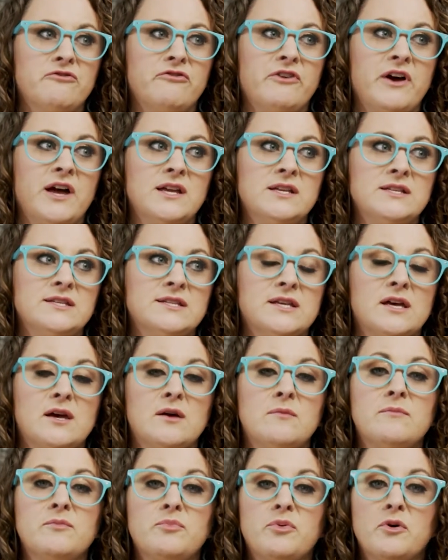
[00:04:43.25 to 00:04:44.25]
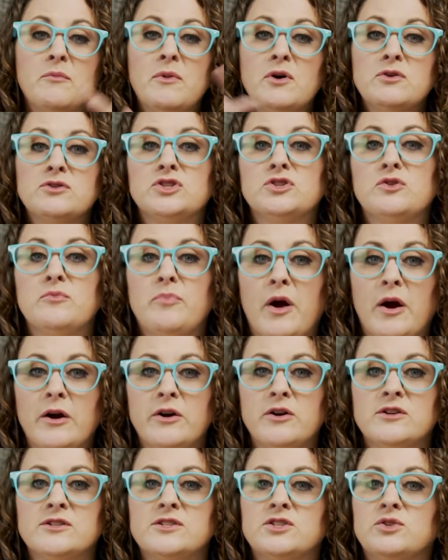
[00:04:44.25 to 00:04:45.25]
find some promotional
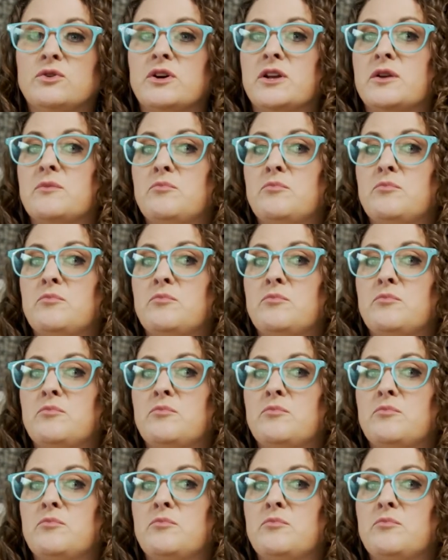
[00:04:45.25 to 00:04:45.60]
partners who are going